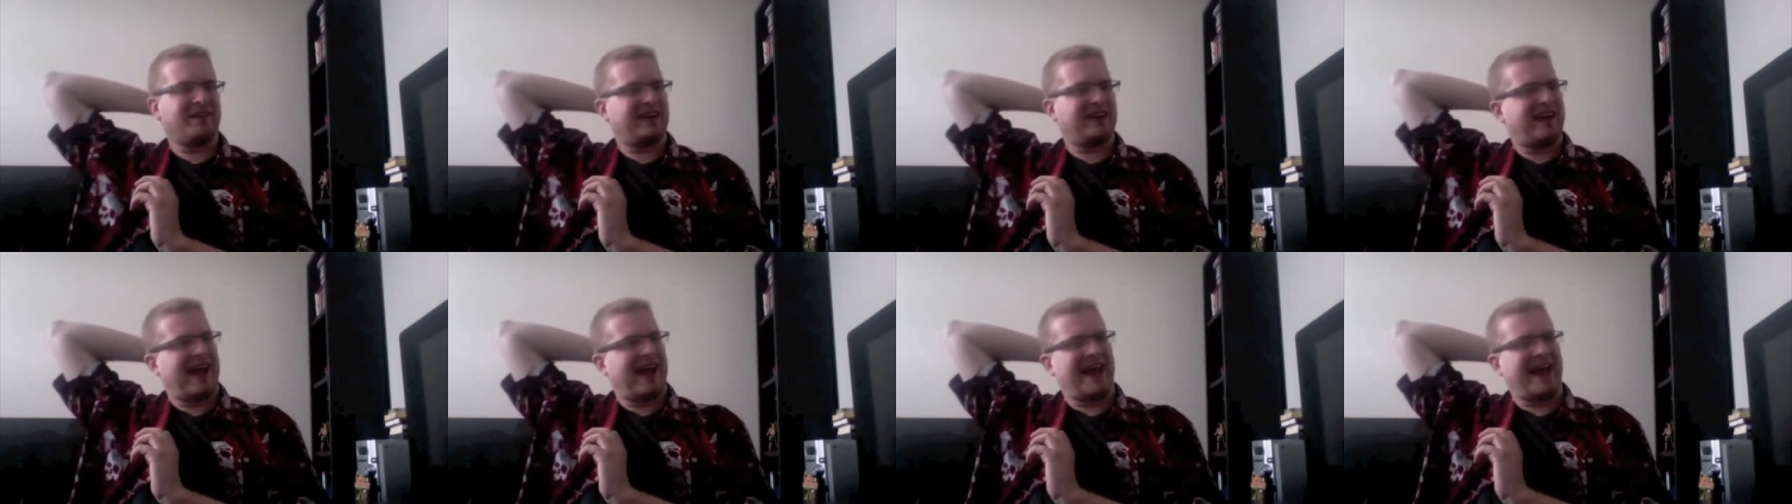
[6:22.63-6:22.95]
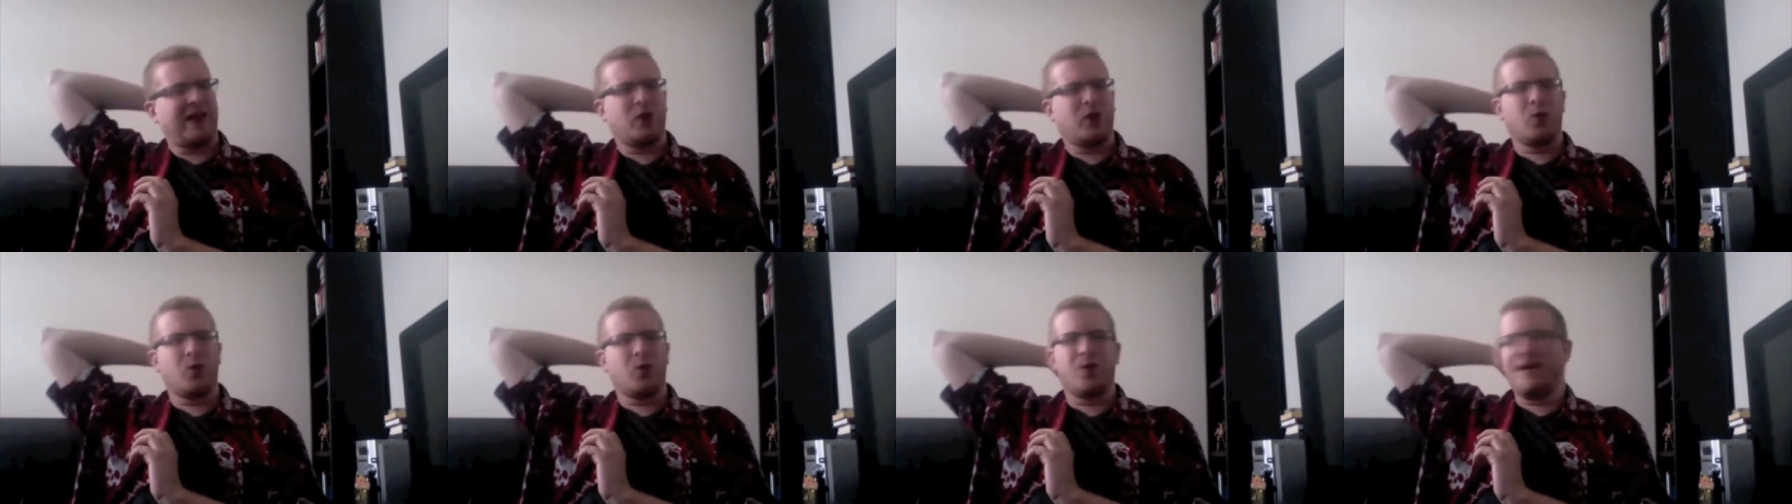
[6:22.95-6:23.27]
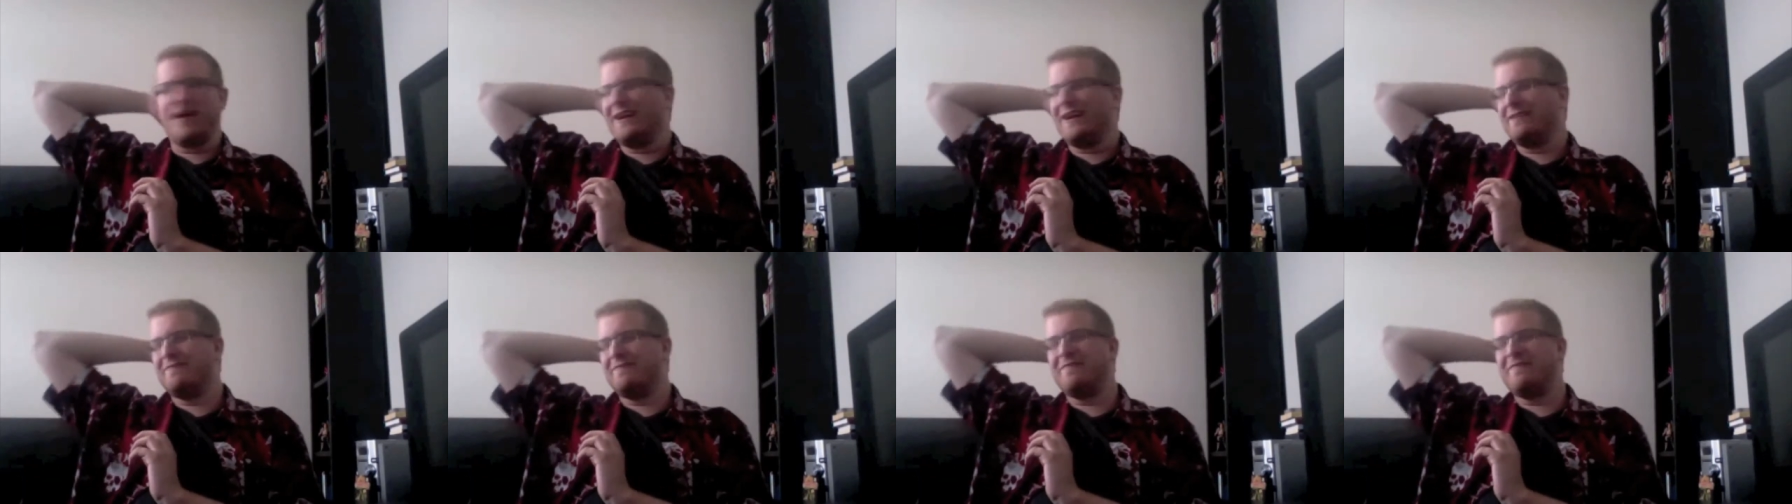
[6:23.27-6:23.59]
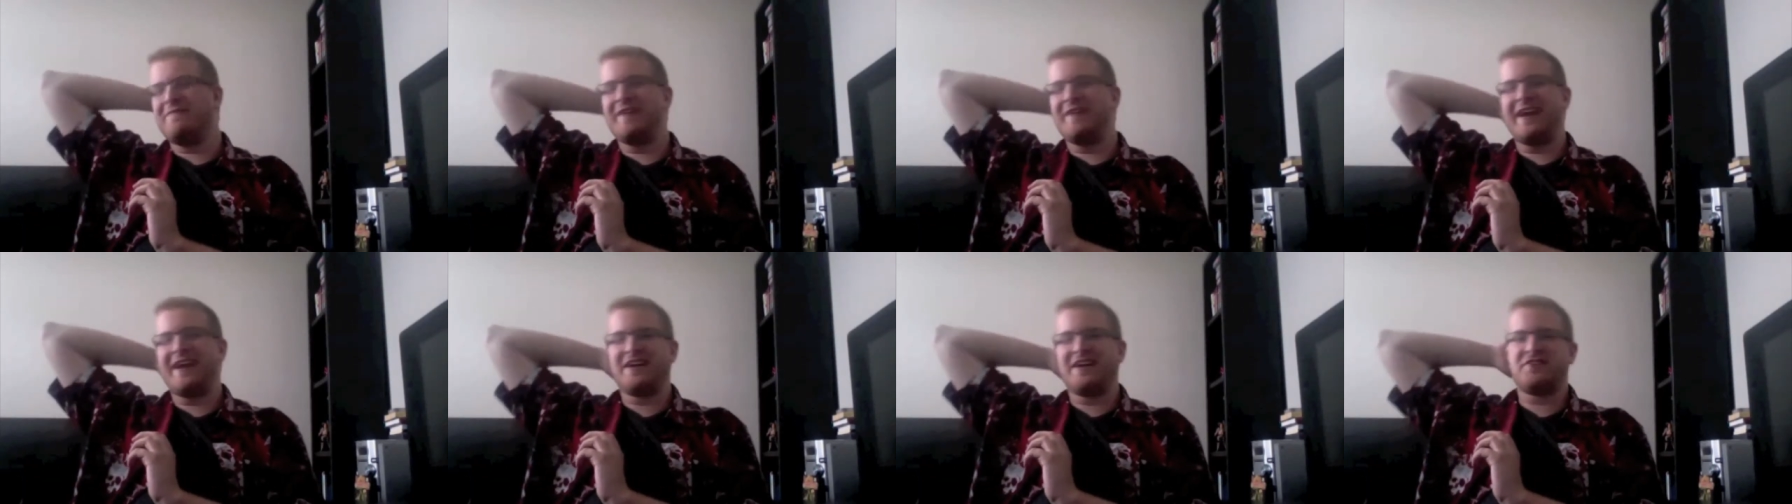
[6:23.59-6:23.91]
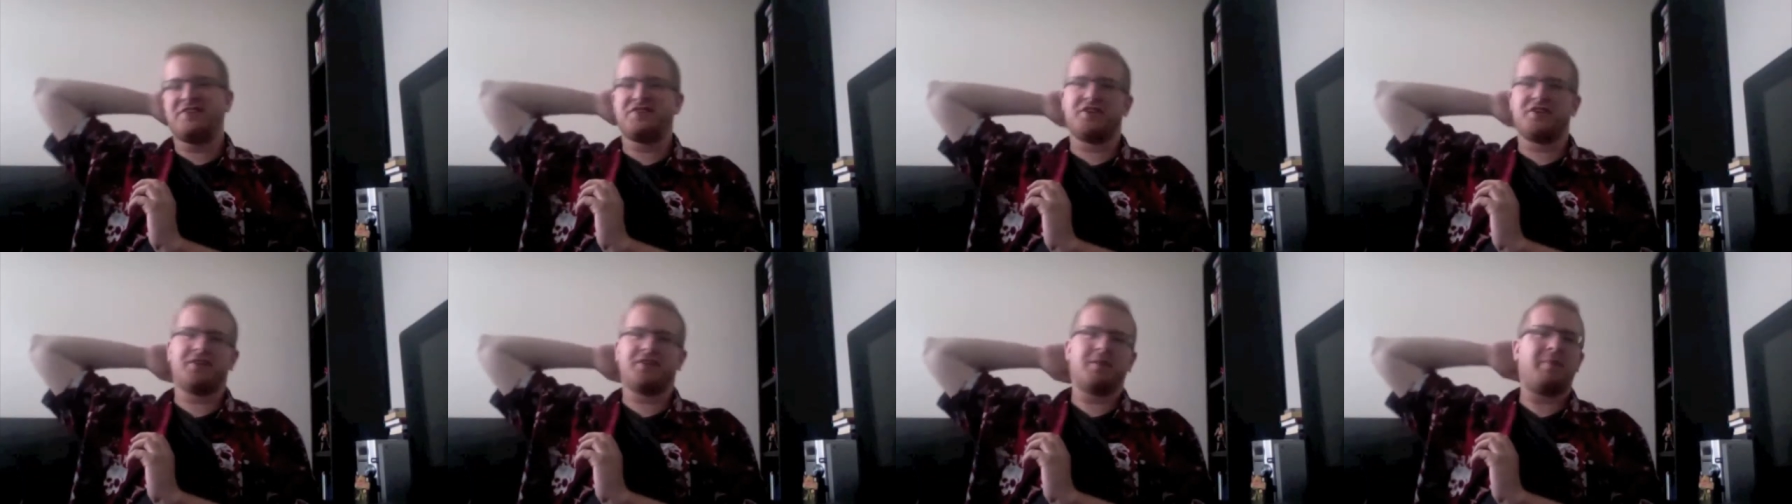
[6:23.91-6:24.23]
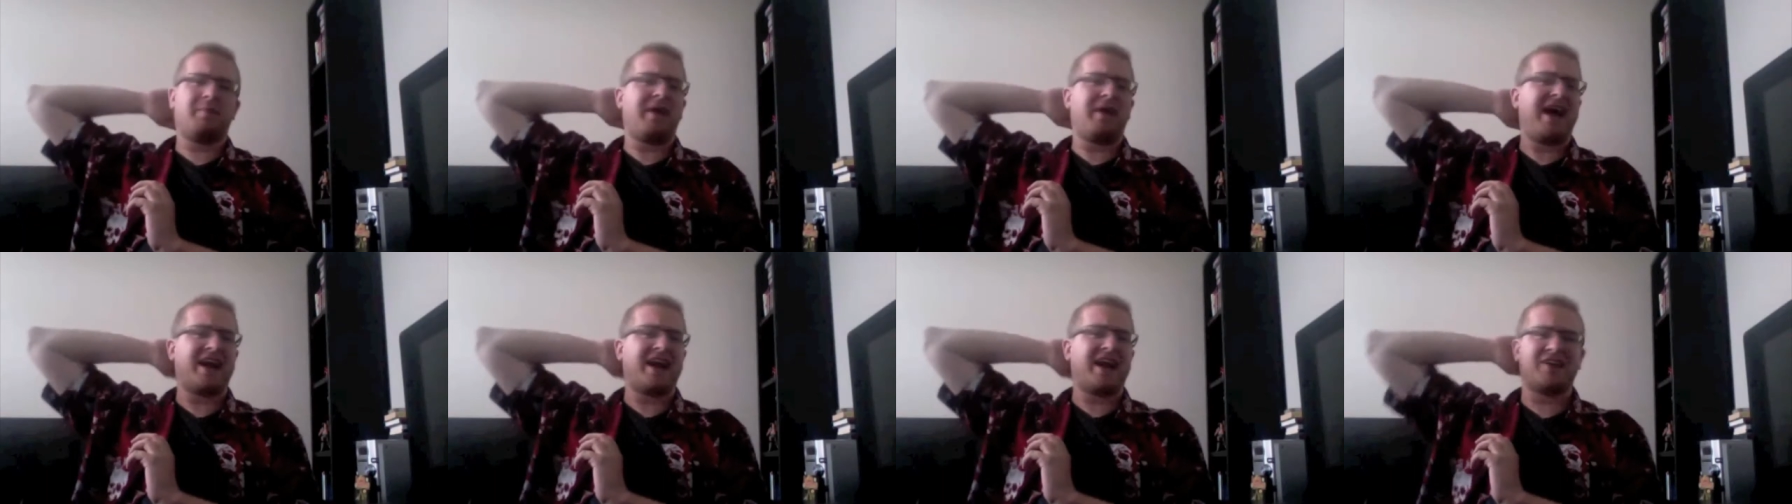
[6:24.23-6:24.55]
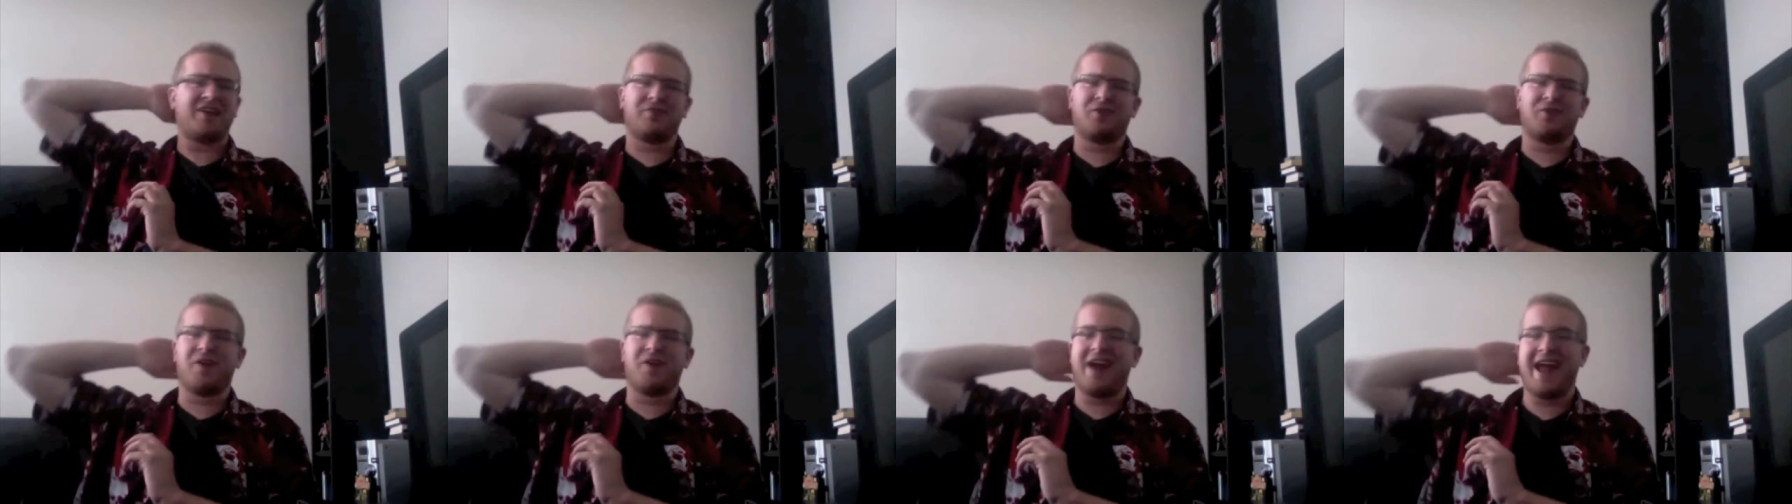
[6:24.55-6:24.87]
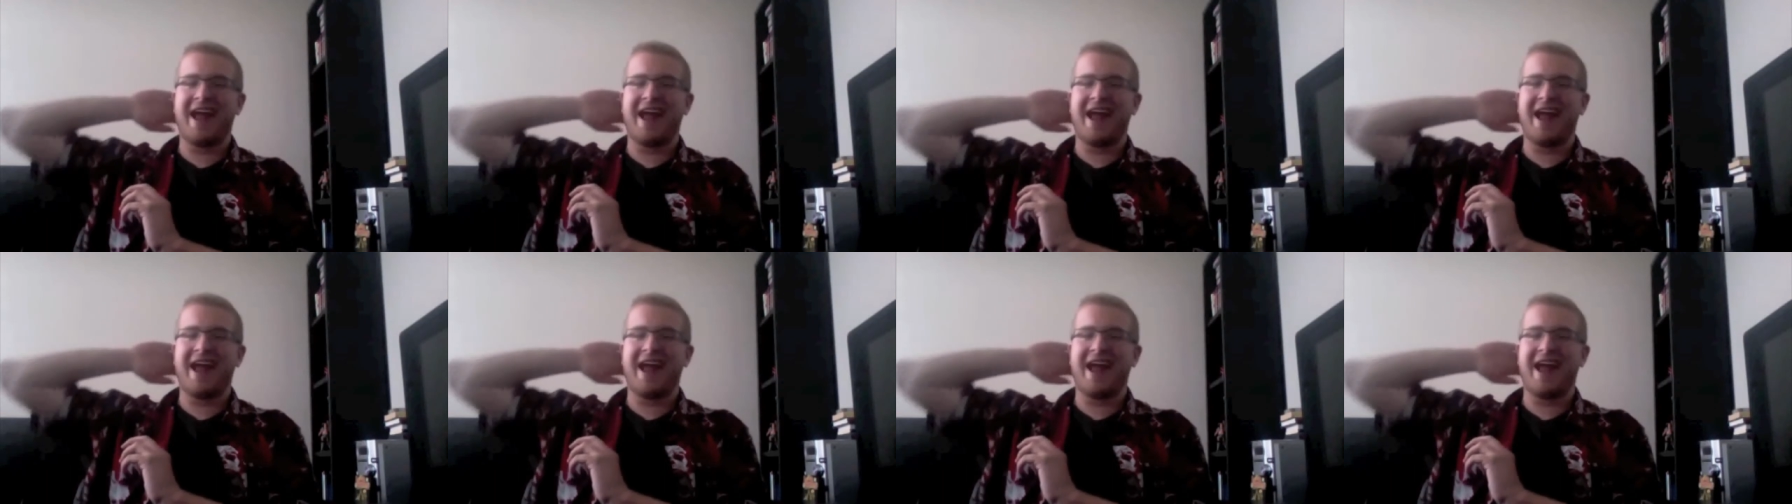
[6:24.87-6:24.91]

Halloween face on the back of her